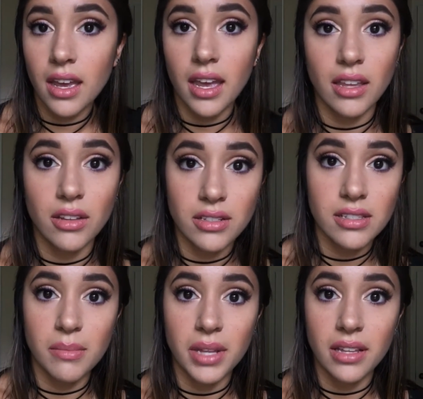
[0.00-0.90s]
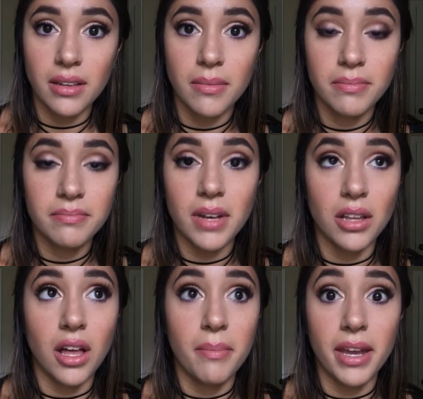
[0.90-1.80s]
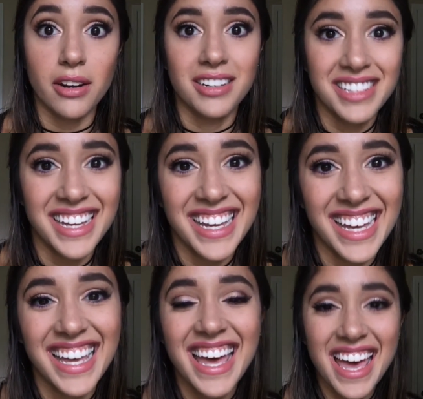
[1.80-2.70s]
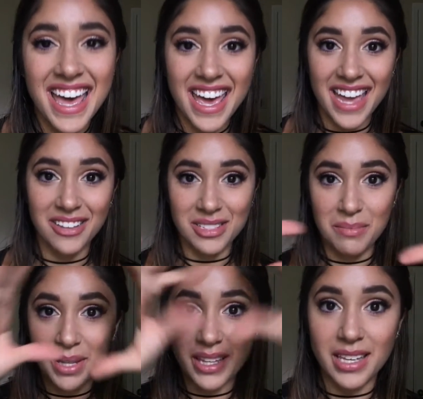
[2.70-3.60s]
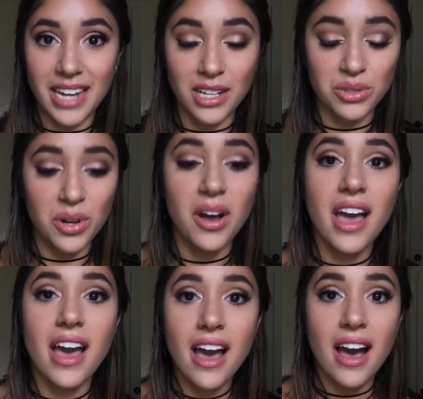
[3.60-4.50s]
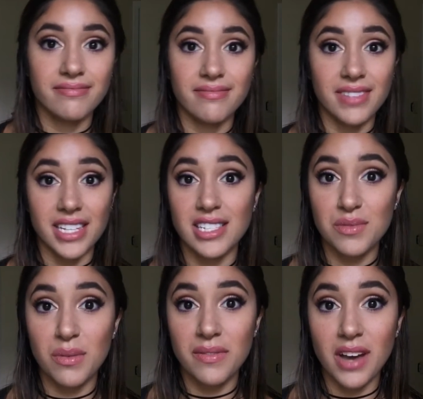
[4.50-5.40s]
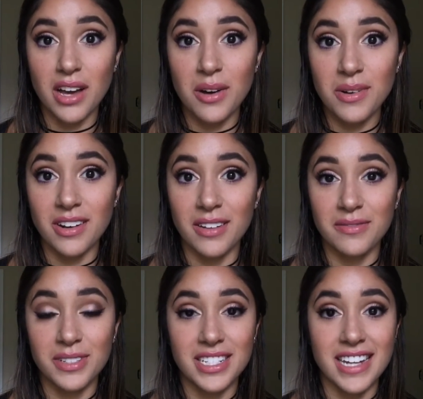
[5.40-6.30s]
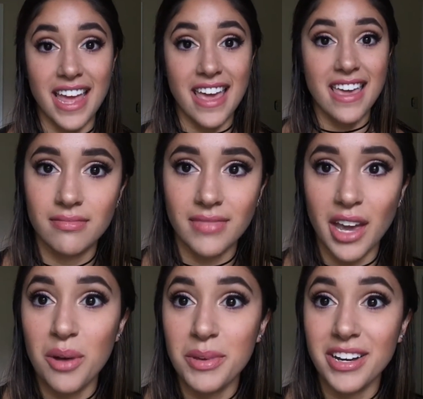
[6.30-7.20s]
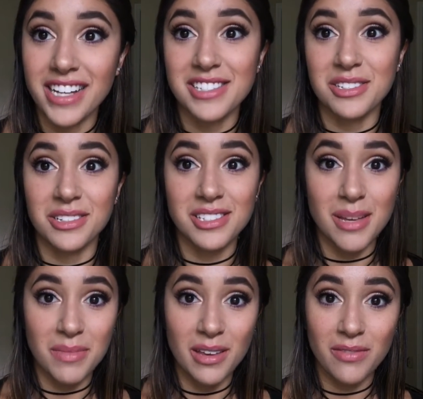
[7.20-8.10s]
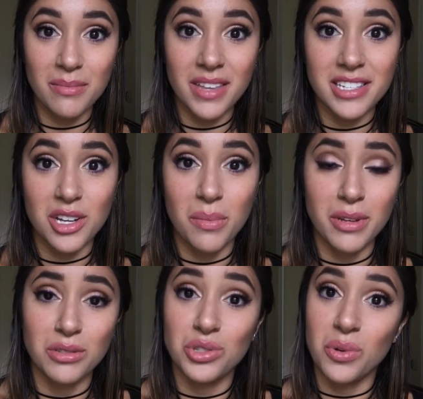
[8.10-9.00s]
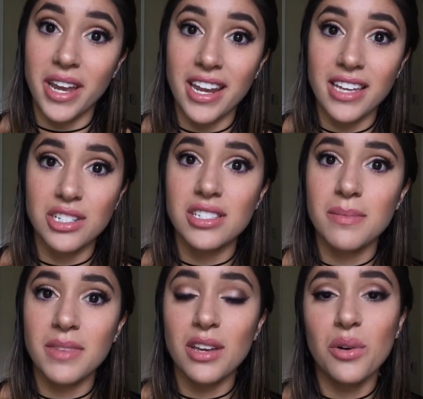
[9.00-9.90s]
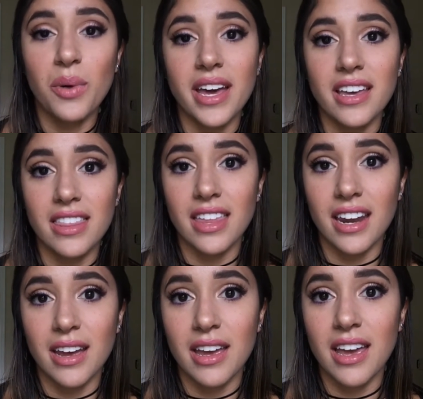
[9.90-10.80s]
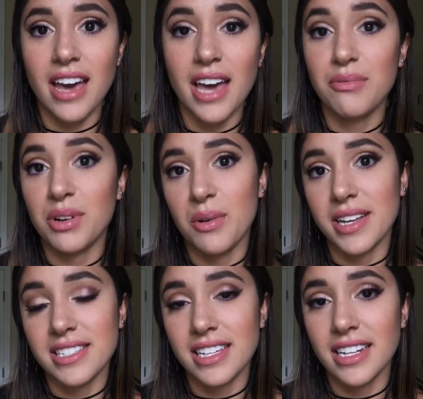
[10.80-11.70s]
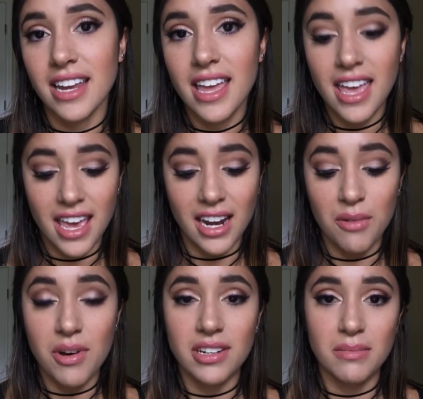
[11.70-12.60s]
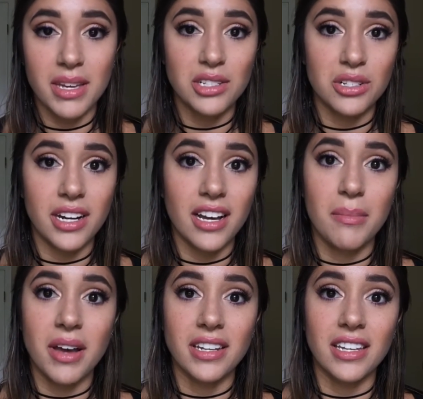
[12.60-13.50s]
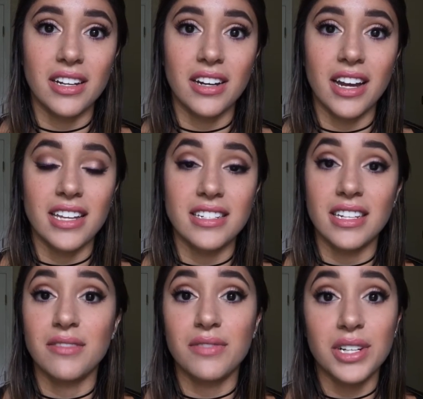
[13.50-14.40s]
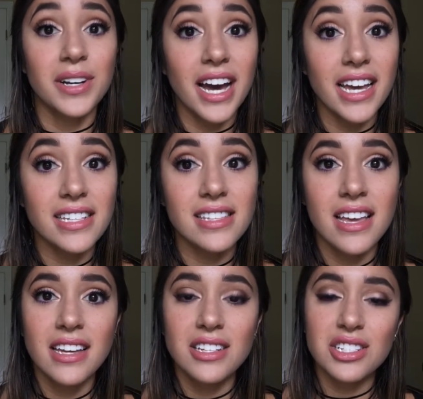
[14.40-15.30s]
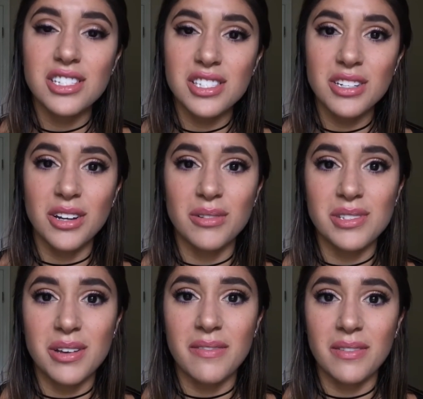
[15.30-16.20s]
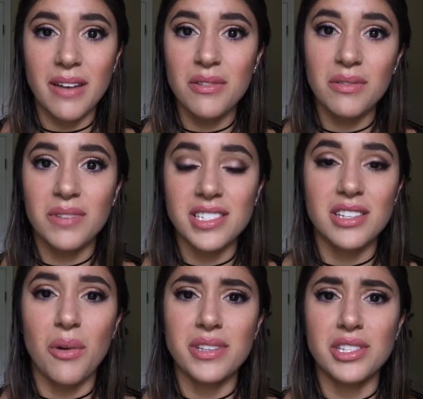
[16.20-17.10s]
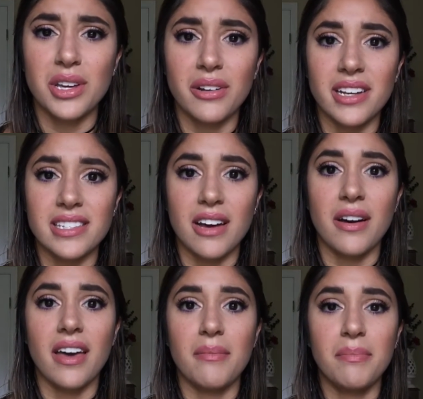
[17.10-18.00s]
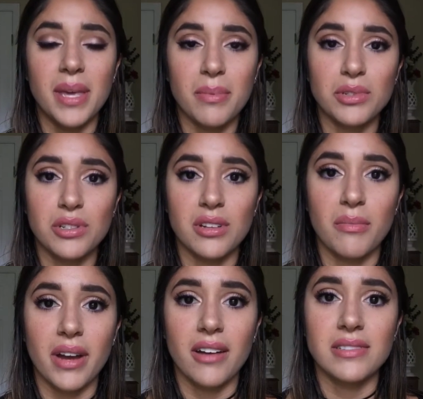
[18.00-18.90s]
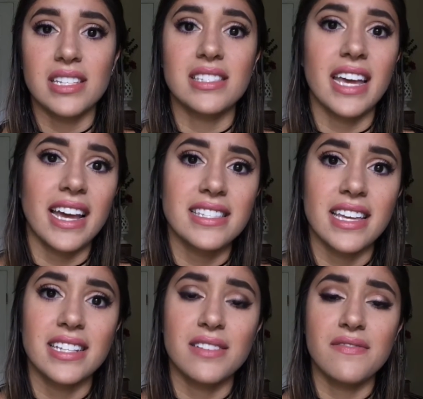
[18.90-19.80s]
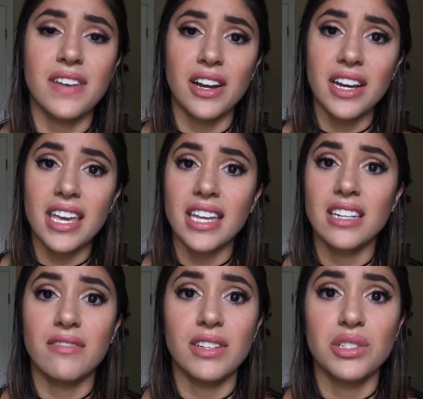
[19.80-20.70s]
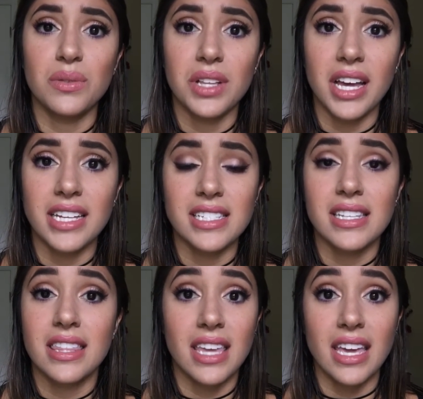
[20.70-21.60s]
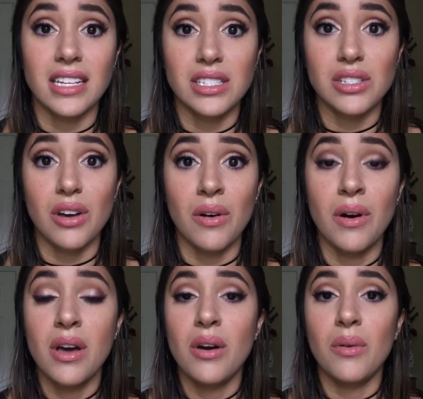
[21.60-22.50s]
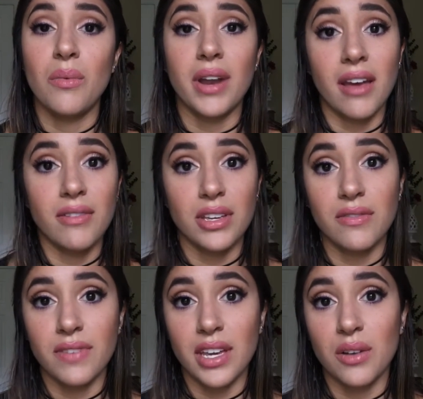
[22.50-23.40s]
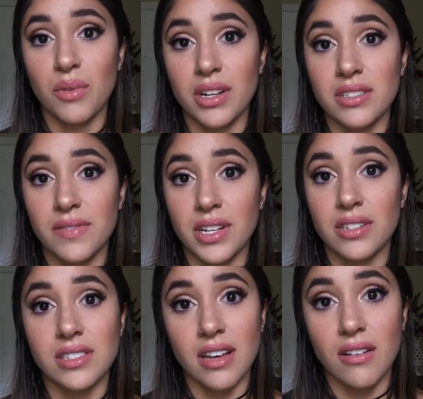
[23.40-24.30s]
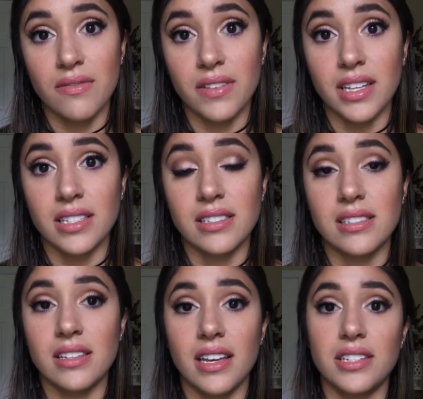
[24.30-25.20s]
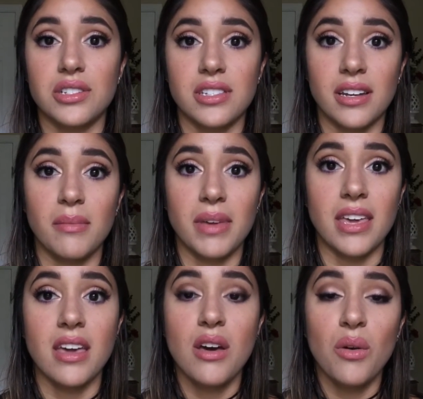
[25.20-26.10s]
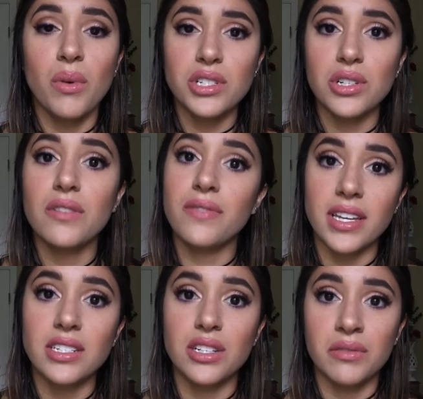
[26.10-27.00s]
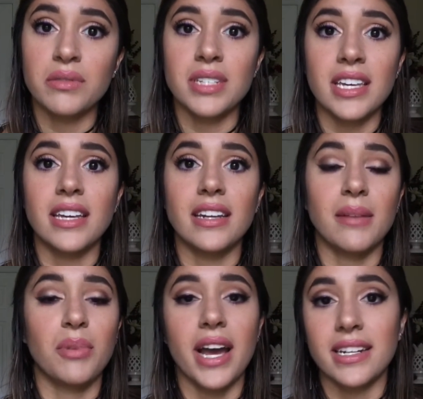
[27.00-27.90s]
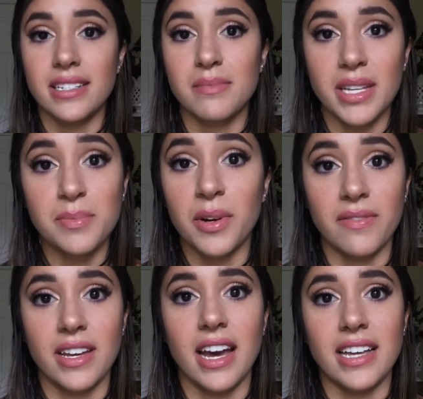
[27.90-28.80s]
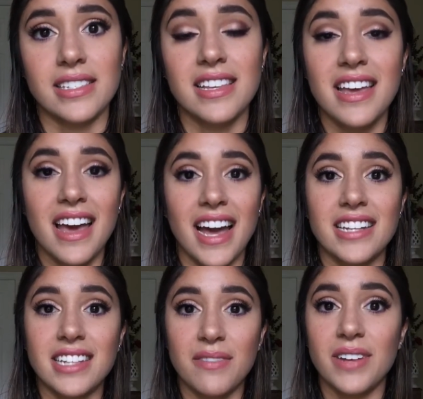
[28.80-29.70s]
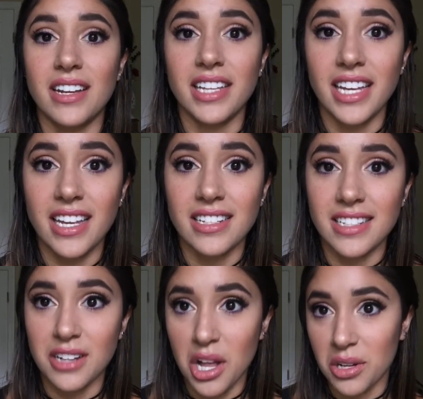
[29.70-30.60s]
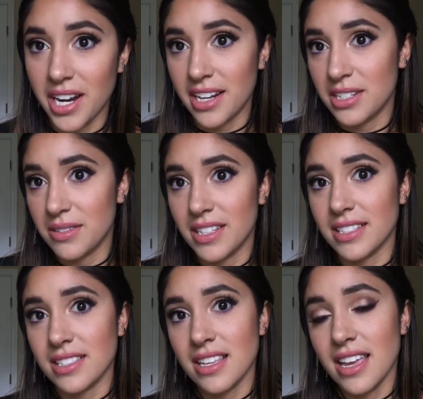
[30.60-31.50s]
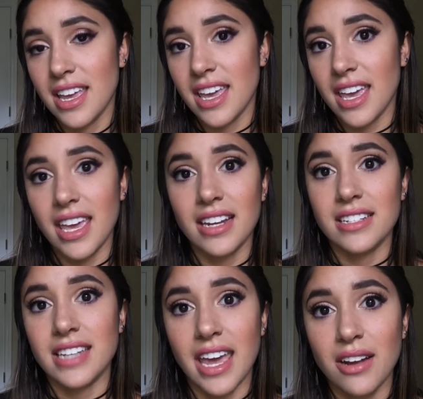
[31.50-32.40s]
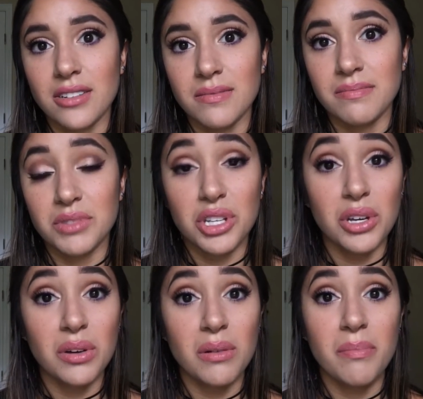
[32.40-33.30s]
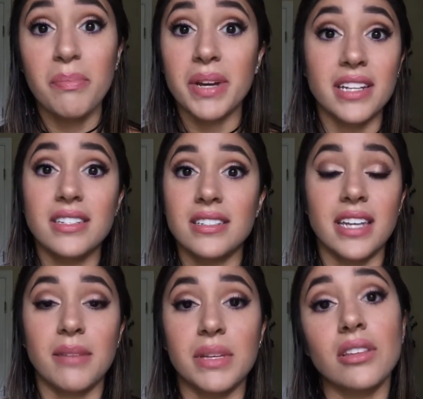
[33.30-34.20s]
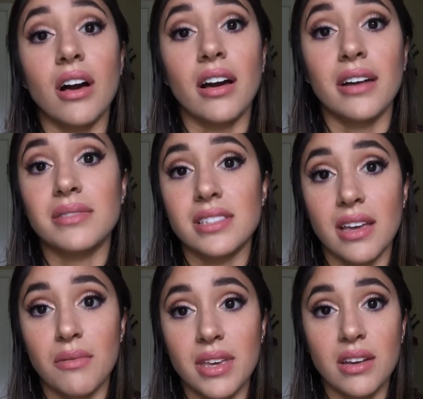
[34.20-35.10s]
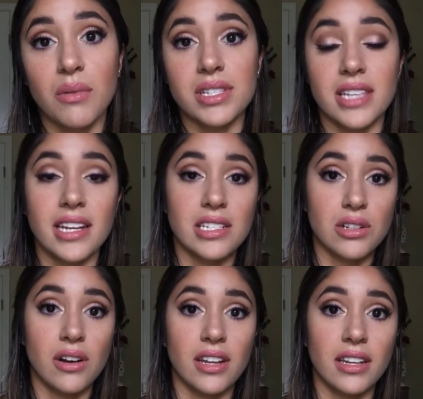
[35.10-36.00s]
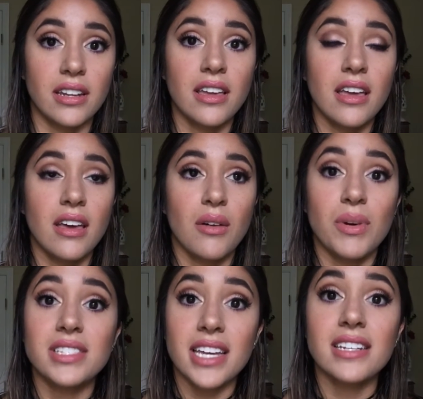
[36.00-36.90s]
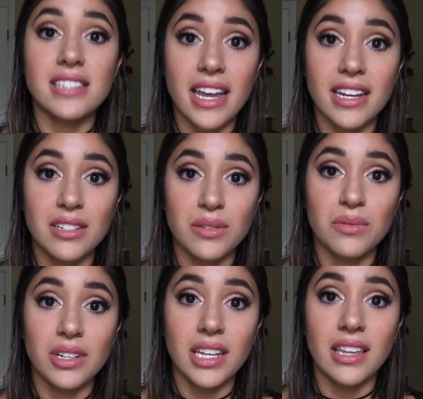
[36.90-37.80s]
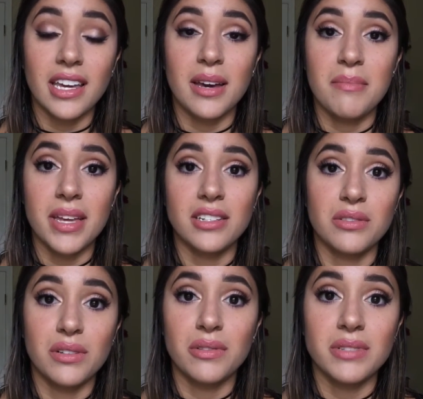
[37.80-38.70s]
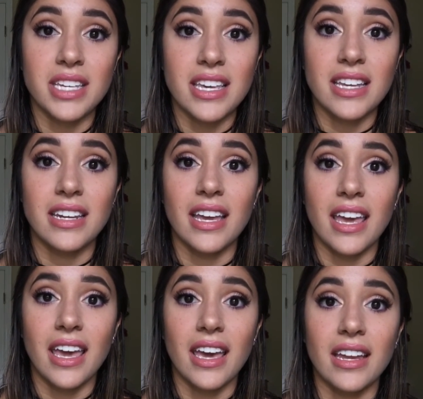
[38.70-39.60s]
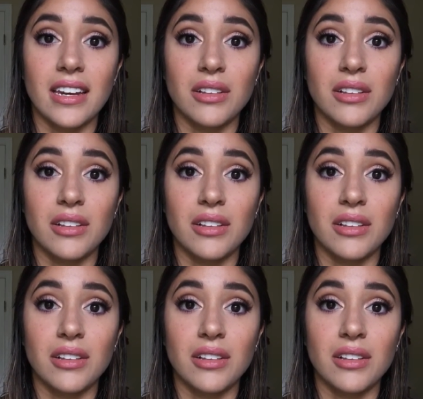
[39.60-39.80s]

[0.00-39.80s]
it looks completely a lot better. It looks completely natural. This is what we've got going on for today. I hope you guys learned something from this. I hope you enjoyed it. Just something quick that I had requested, and I wanted to make sure I come on here and did for you guys. Just, you know, so everyone is always curious how people do their brows, because like I said, it's a very individualized thing. So whatever you figure works for yourself is just going to be what you'll fit into your routine, and practice makes perfect, guys. I definitely did not learn how to do this in a day or two, but it didn't take me long. I would say a week. Once I decided to really like commit to a routine and